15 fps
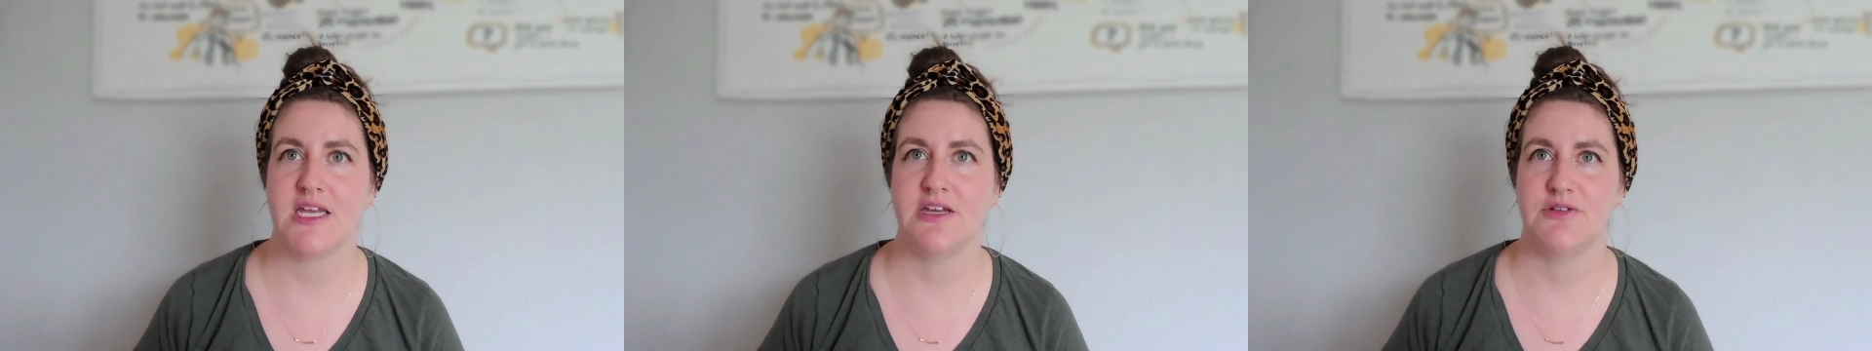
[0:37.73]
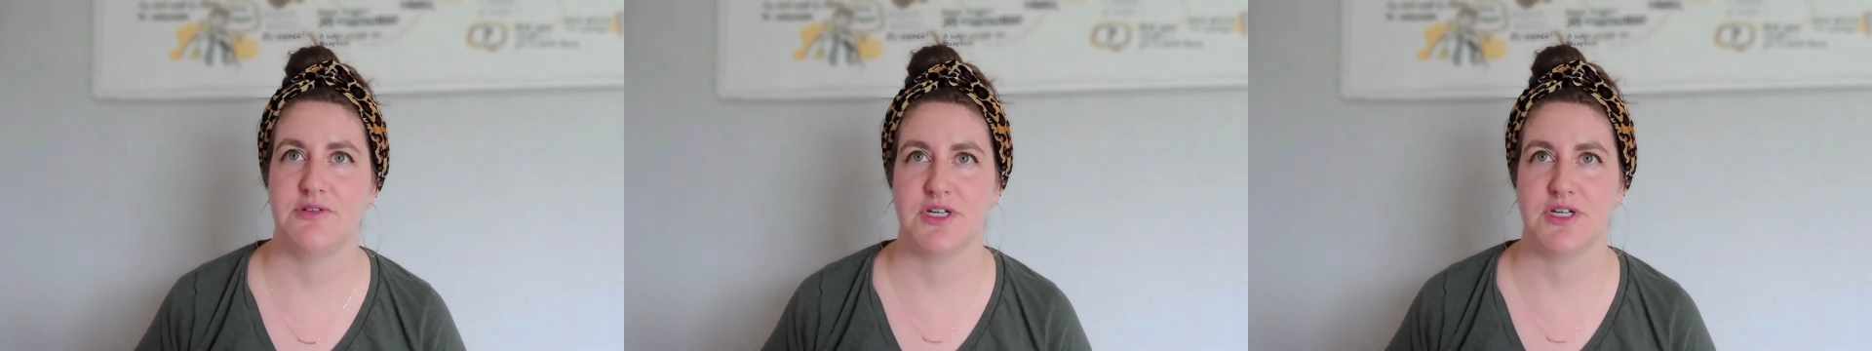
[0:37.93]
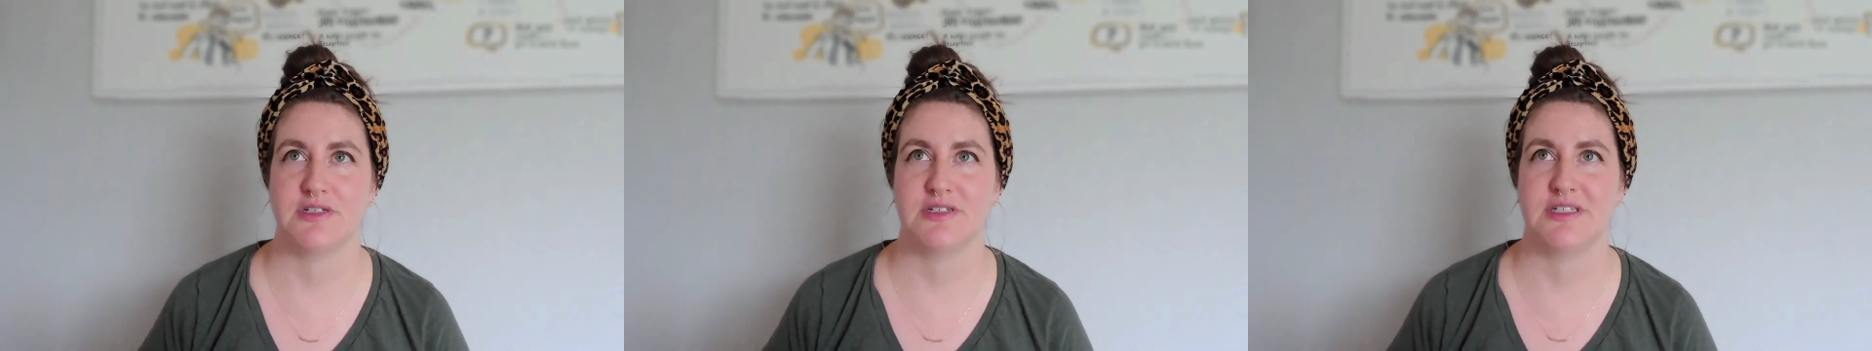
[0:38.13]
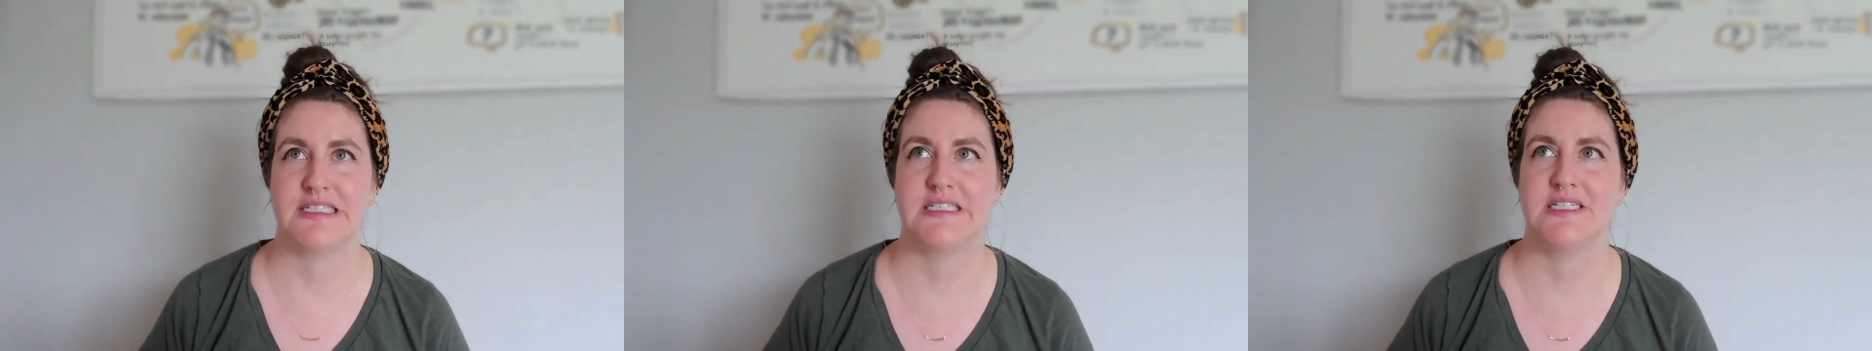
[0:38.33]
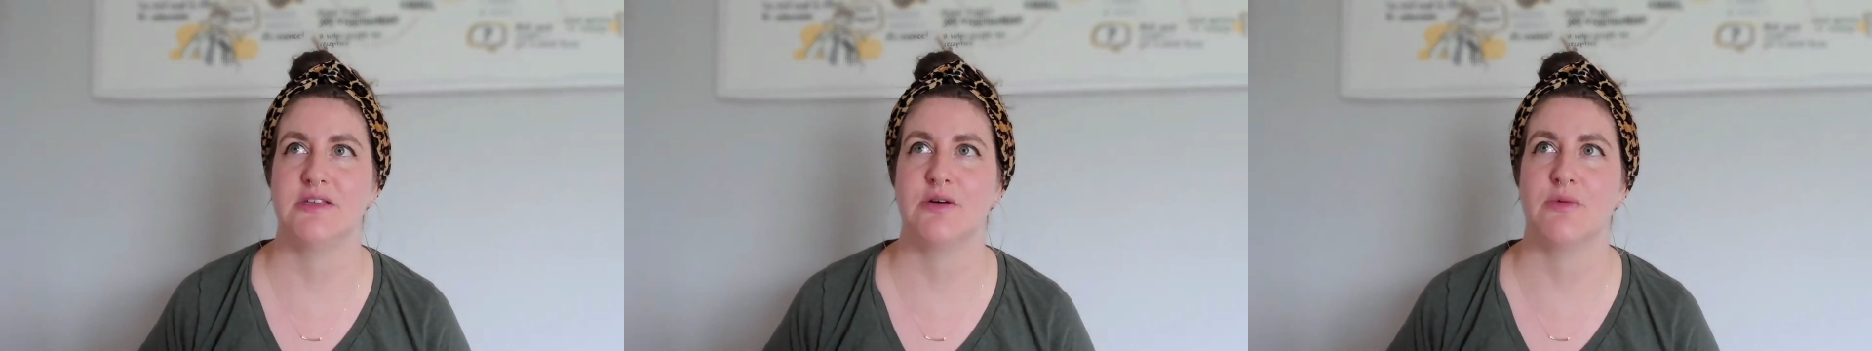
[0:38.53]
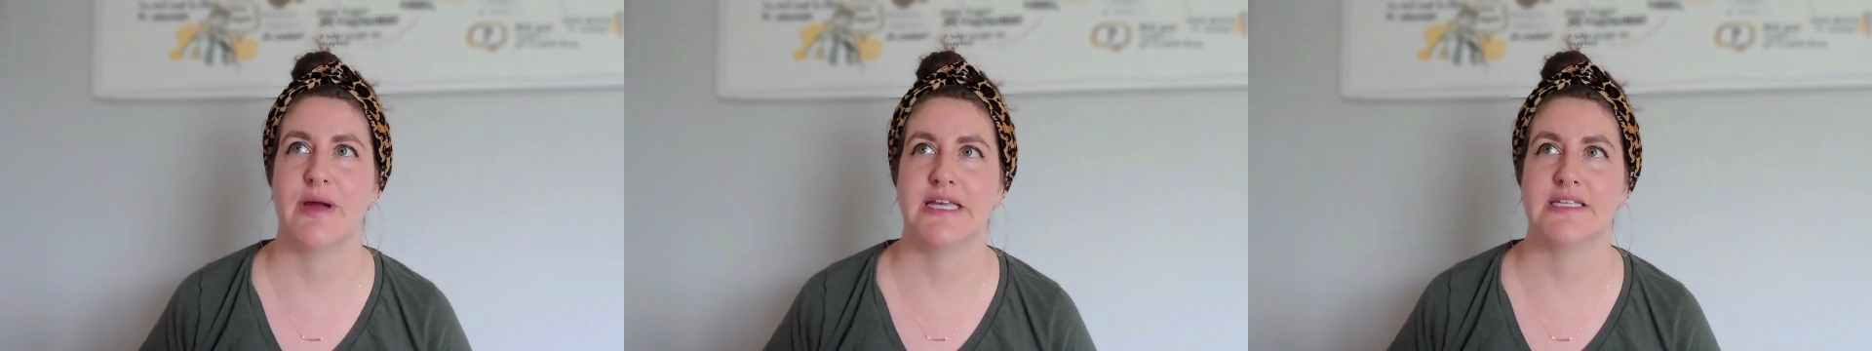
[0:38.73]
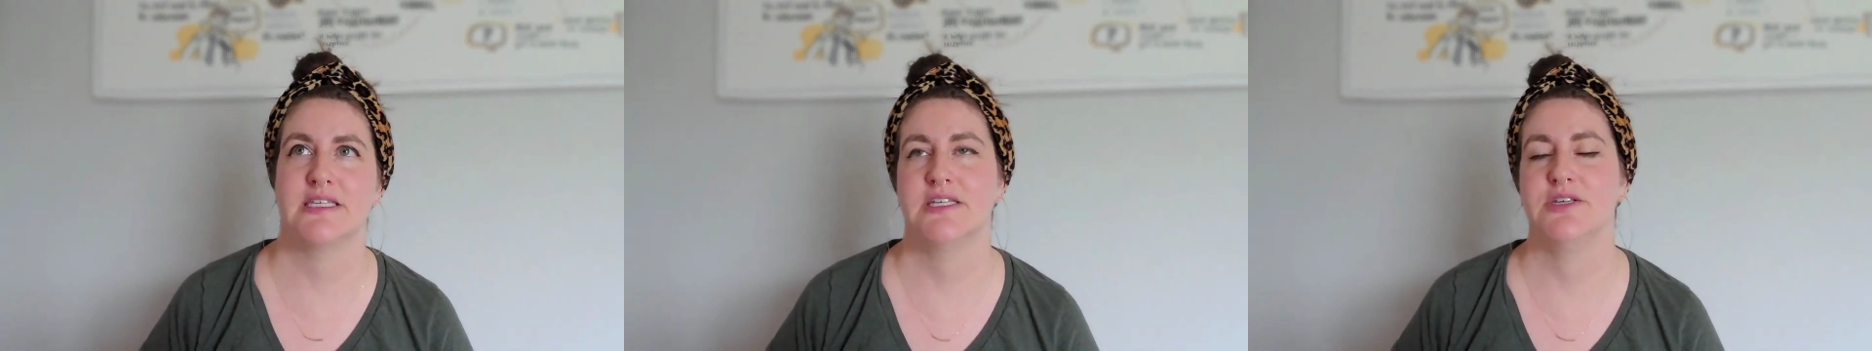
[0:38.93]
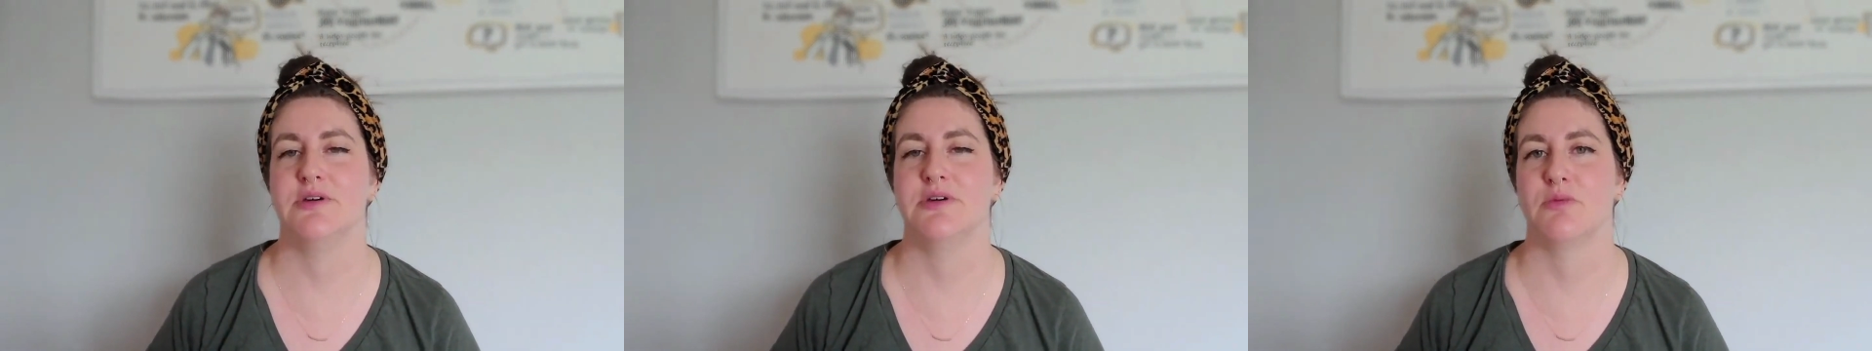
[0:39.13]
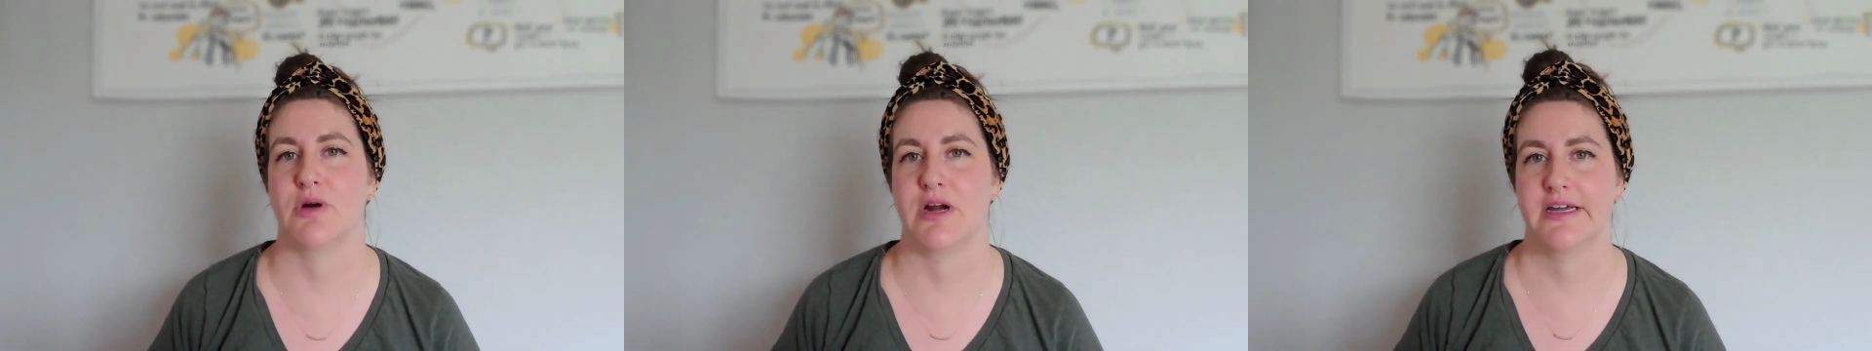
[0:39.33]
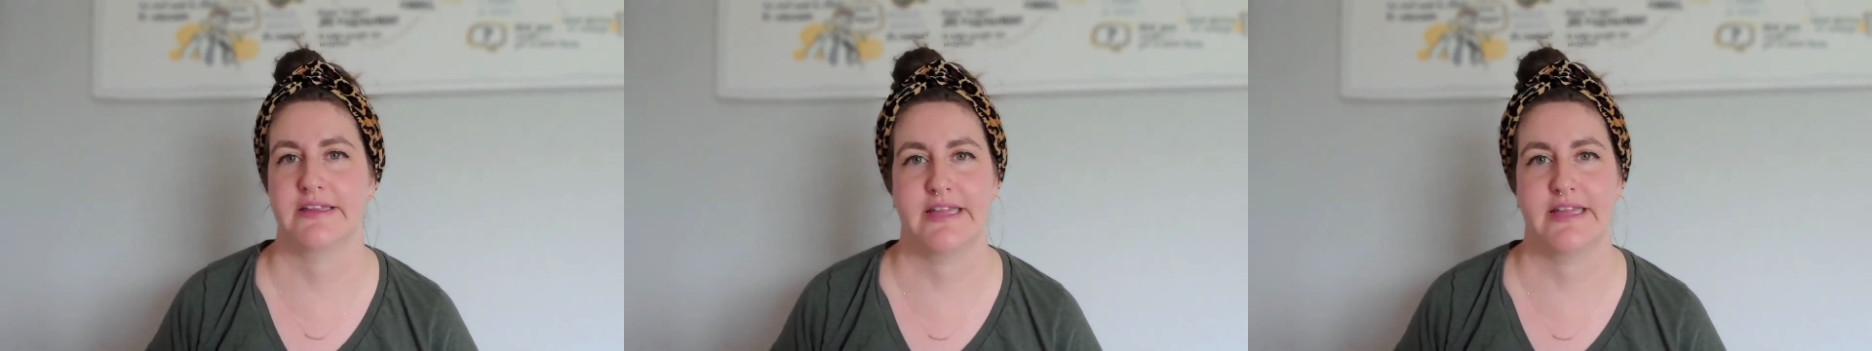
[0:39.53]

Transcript: and you start to see the ways that you can work